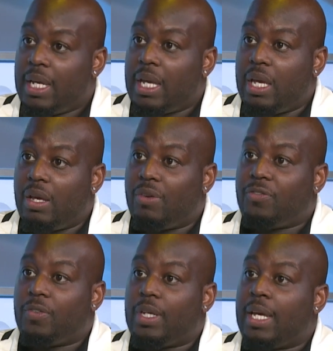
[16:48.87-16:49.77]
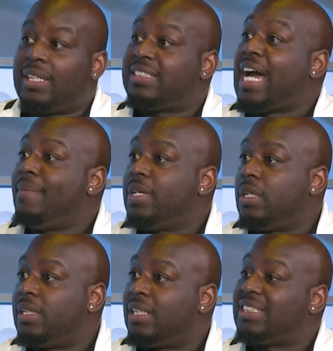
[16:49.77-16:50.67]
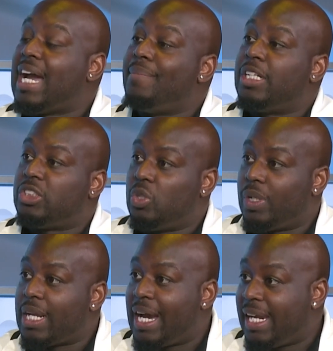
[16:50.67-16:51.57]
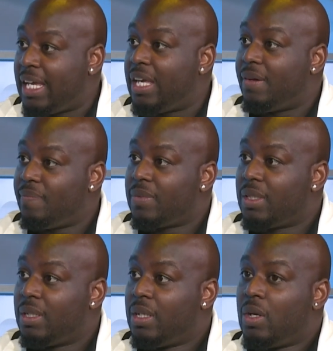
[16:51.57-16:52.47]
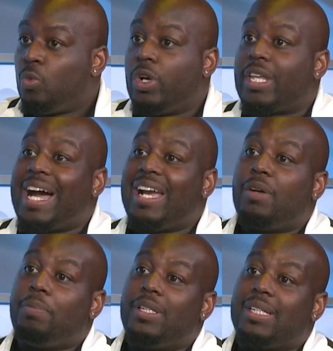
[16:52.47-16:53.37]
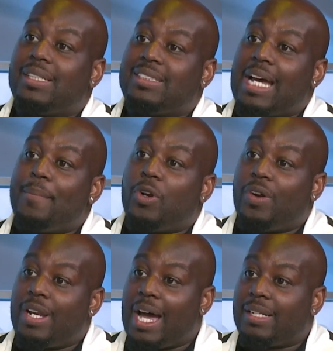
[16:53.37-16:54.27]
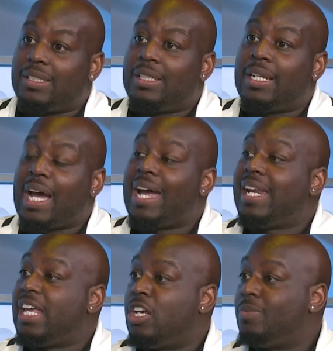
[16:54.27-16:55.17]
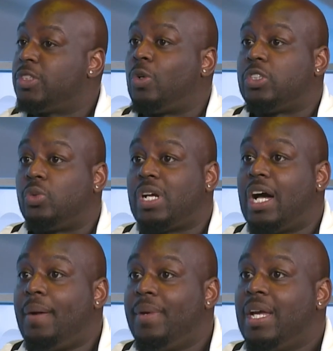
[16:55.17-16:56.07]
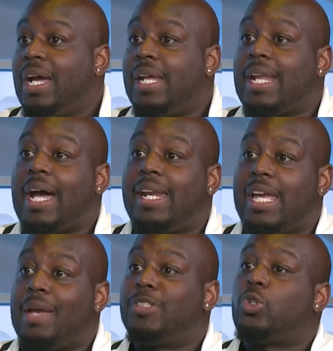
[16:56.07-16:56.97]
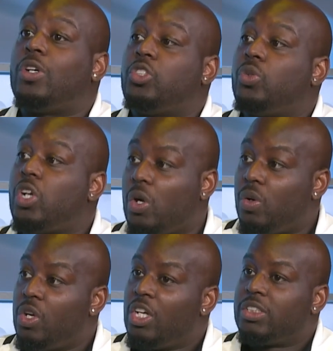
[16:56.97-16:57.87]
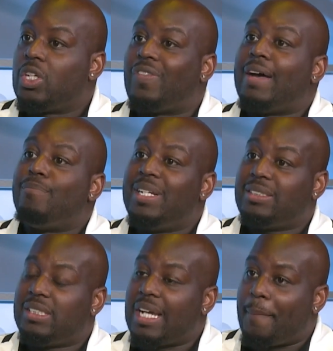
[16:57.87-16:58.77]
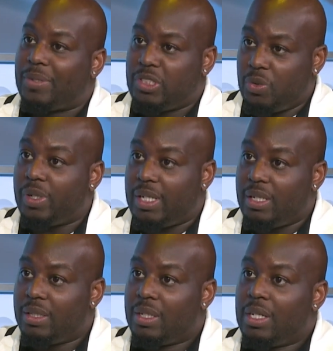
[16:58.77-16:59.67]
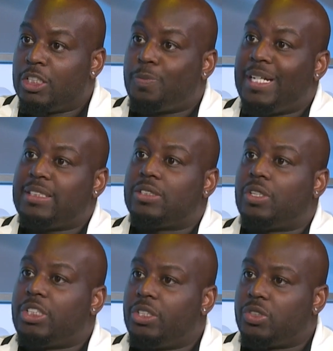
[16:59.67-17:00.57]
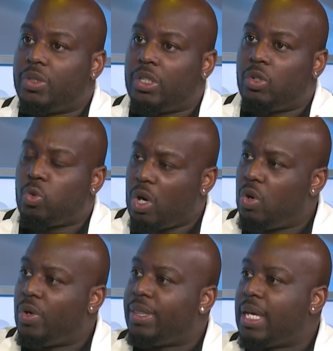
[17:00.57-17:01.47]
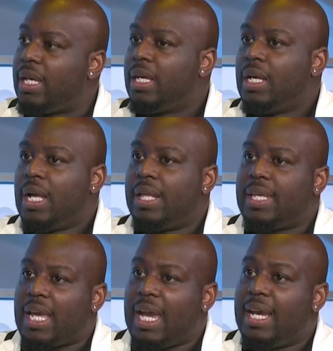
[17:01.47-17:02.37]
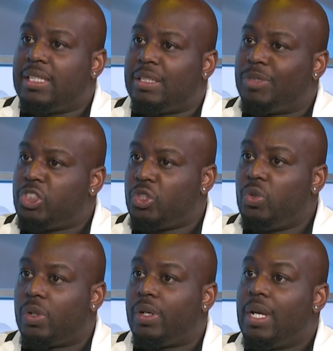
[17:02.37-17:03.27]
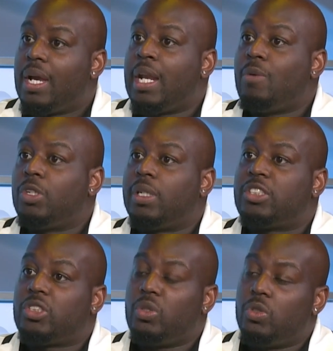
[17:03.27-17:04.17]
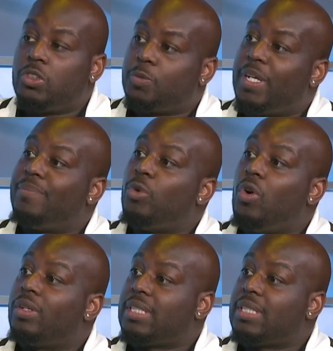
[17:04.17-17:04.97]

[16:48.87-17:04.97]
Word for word: if an assignment, an assignment is due at 9 a.m., whether I complete that assignment or not, 9 a.m. is going to come and 9 a.m. is going to go. That's so right. if I miss the opportunity, especially as our children grow and they and they age and mature, and they will soon spend more